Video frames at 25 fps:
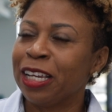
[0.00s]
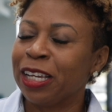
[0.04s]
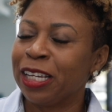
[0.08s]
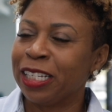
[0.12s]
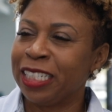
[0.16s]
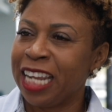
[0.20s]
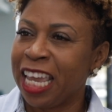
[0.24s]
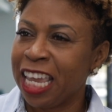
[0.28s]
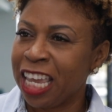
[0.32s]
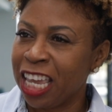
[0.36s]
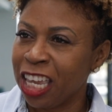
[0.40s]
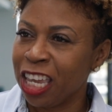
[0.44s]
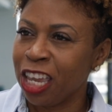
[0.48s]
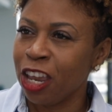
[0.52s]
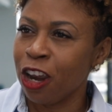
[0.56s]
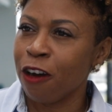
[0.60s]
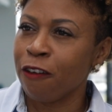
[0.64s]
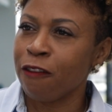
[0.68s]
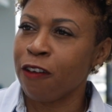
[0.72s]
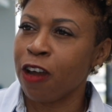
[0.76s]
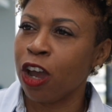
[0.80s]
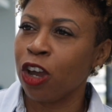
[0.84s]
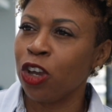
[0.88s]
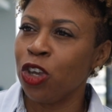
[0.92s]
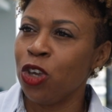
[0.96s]
taking care
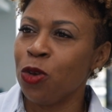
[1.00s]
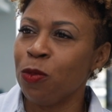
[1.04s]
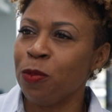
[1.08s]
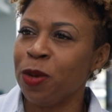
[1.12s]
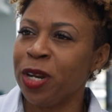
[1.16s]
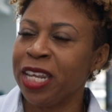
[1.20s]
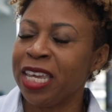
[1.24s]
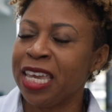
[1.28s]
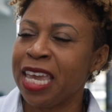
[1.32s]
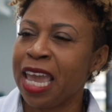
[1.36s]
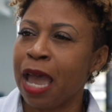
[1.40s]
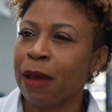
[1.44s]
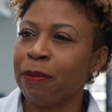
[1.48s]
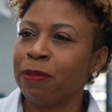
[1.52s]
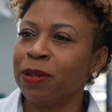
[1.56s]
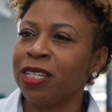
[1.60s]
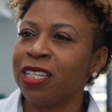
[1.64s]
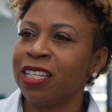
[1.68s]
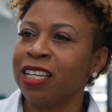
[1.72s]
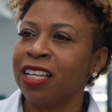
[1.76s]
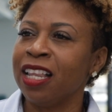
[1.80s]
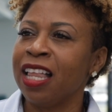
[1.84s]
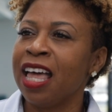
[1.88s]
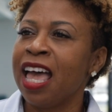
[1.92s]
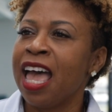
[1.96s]
of our human
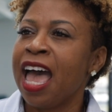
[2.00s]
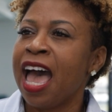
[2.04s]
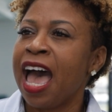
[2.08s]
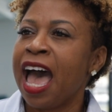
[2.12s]
capital